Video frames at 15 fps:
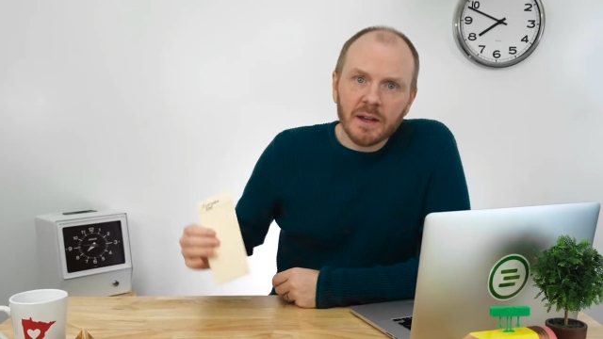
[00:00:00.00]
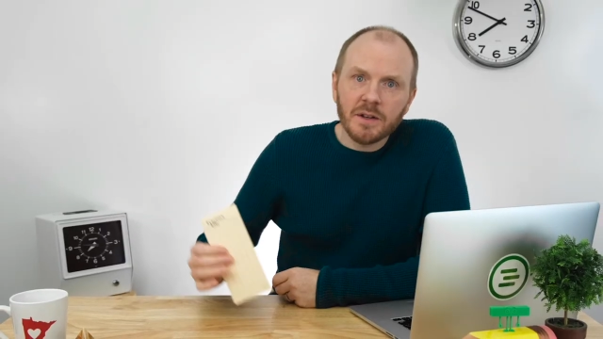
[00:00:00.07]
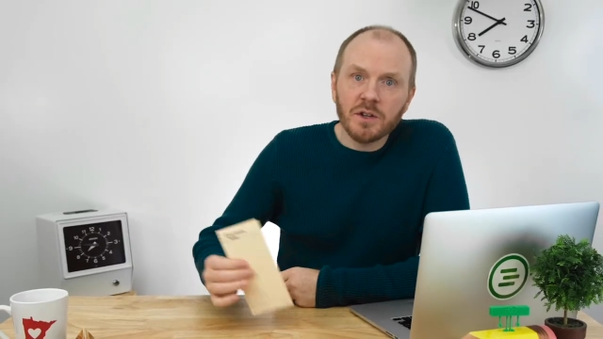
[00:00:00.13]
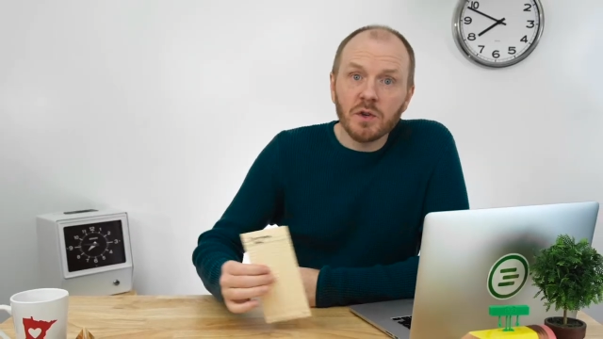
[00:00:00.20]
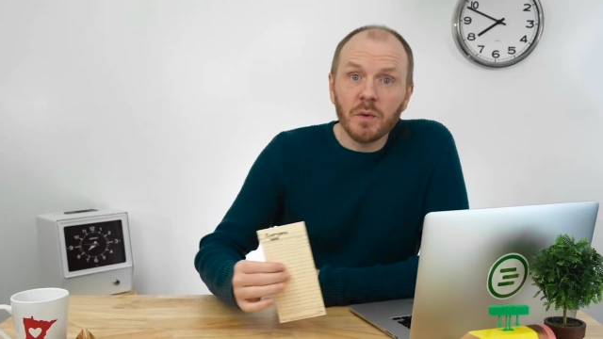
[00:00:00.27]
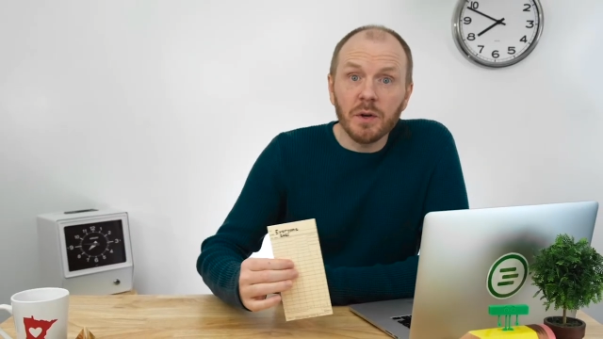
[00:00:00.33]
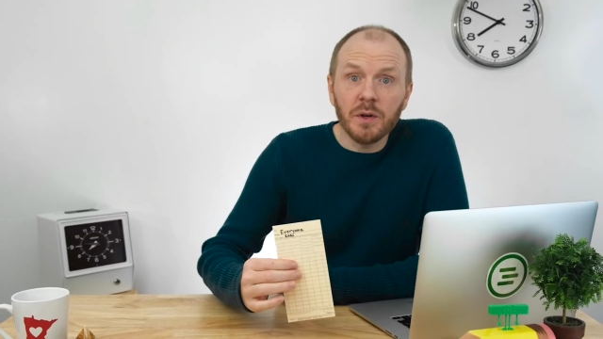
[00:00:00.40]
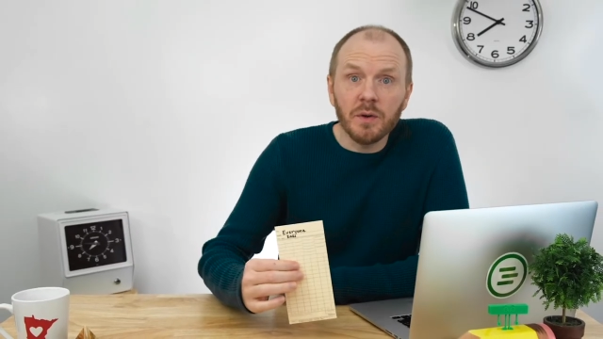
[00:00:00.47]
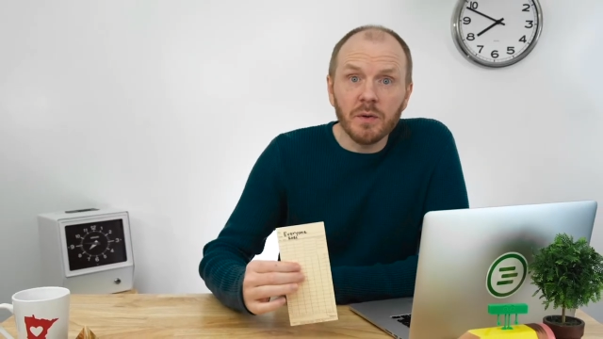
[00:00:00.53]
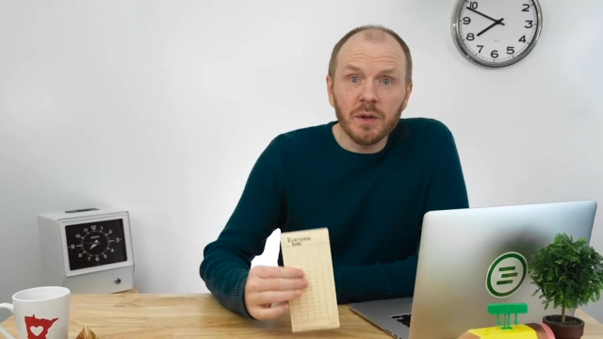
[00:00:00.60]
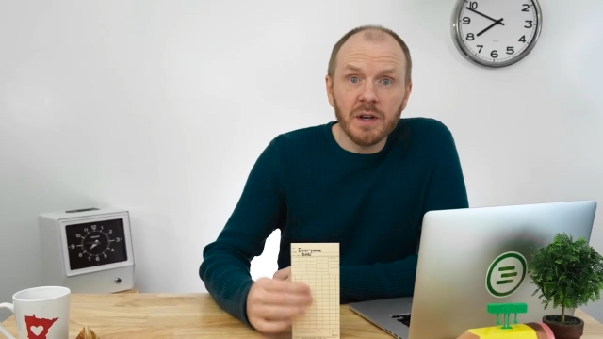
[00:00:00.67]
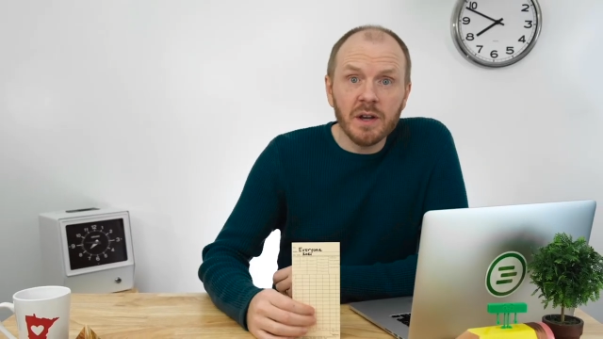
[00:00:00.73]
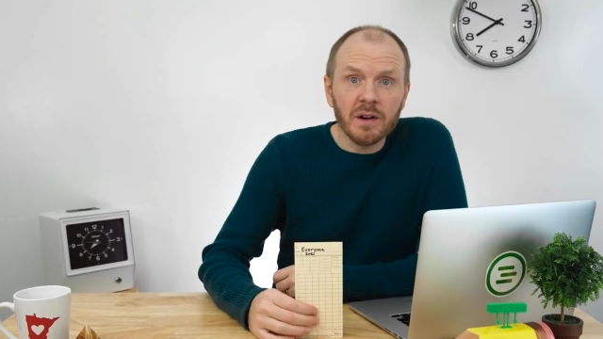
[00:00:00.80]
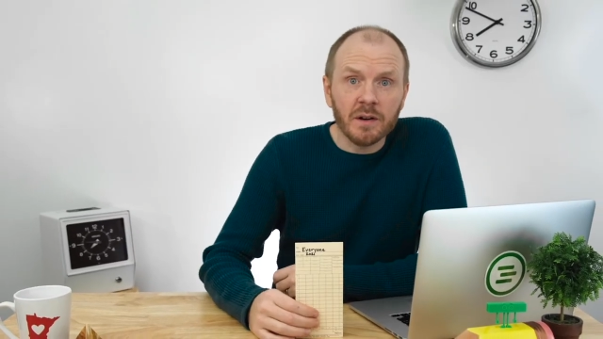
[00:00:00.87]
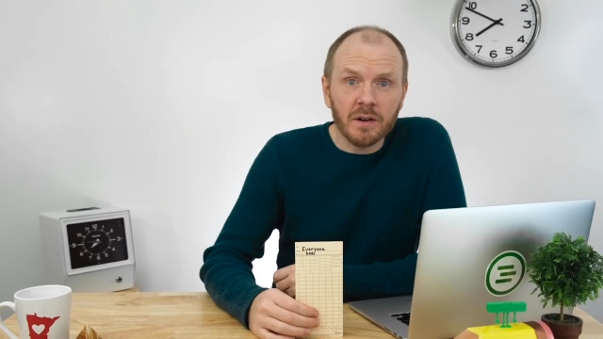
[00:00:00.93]
into a new
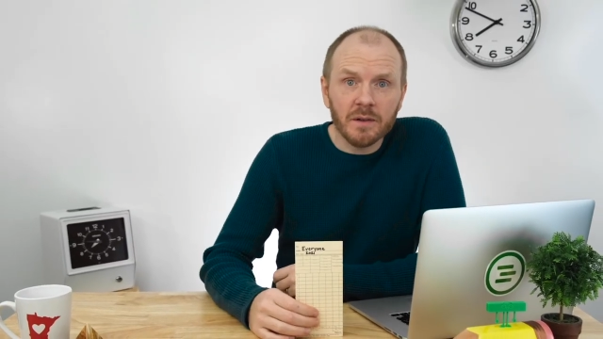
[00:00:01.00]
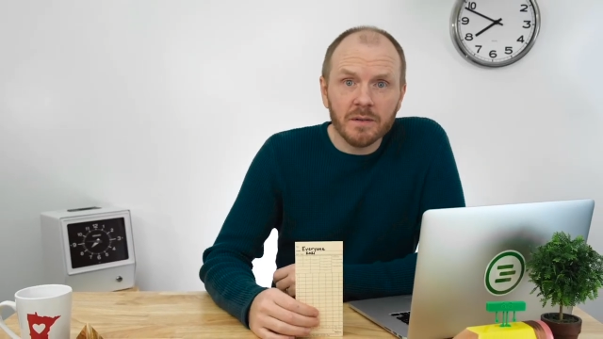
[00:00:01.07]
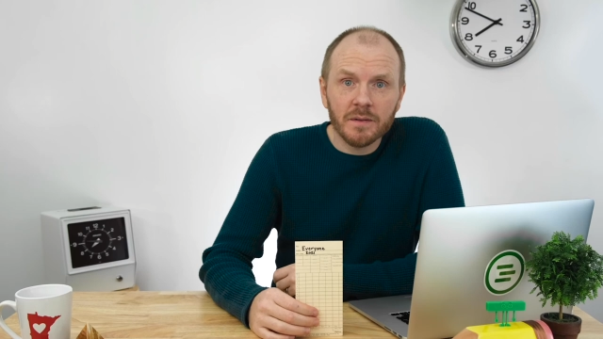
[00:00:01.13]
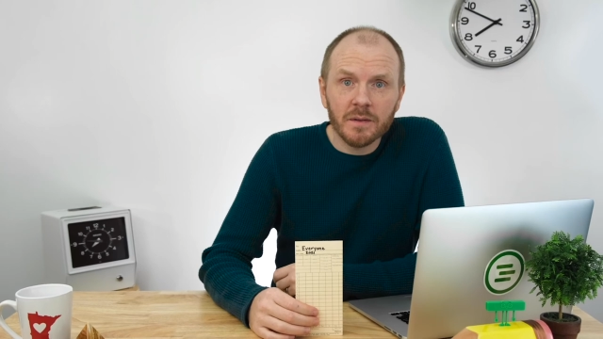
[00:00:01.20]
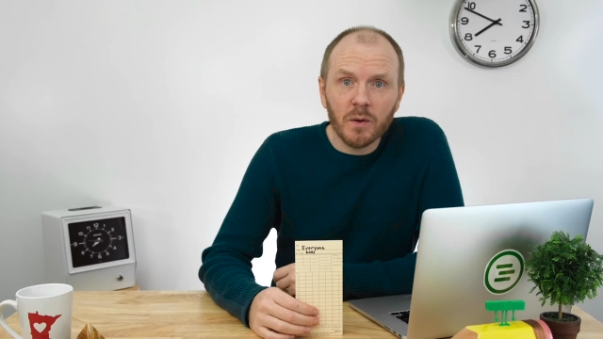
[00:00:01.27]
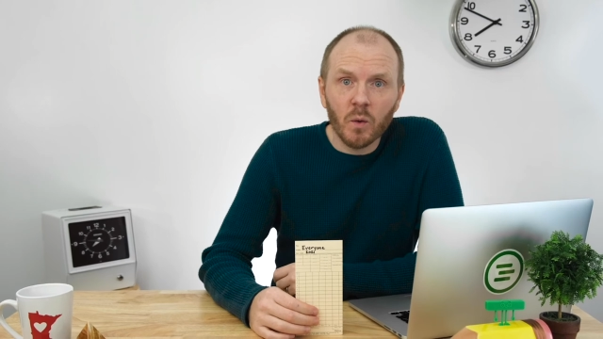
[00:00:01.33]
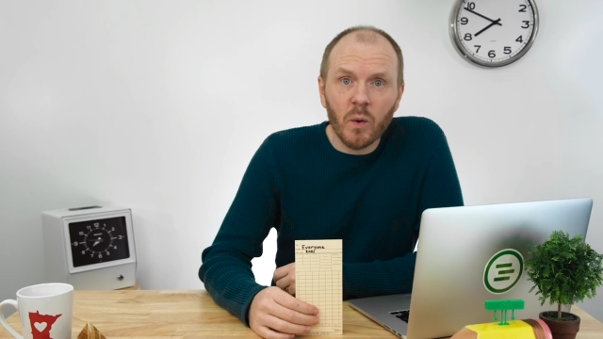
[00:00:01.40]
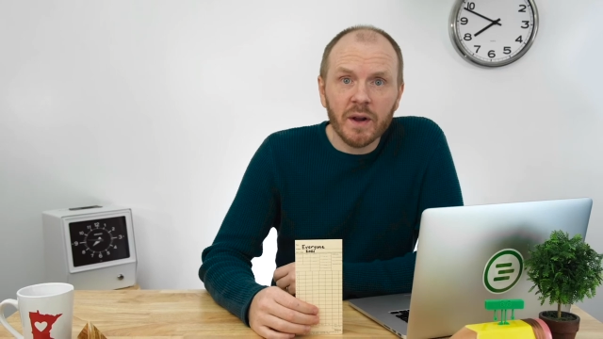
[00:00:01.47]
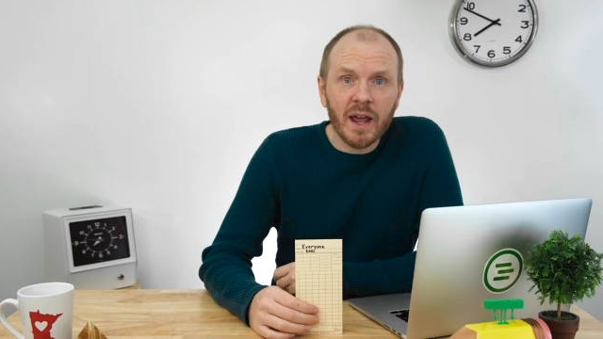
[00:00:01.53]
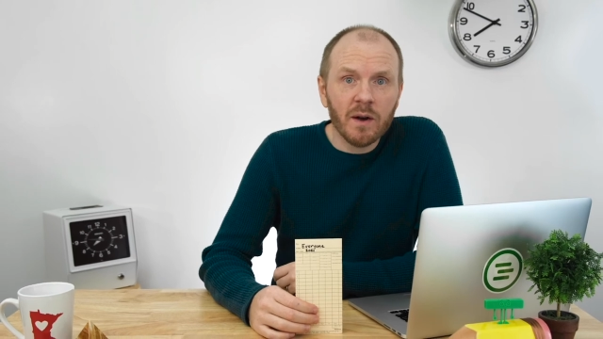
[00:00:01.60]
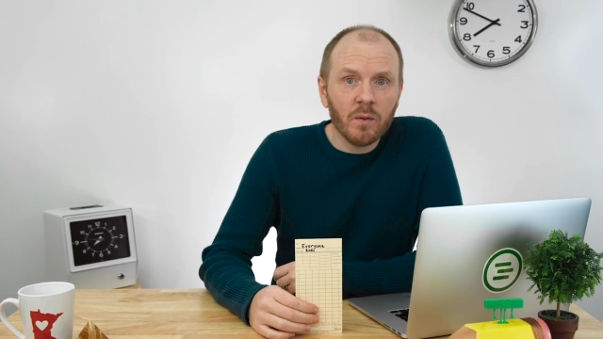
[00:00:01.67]
year, when I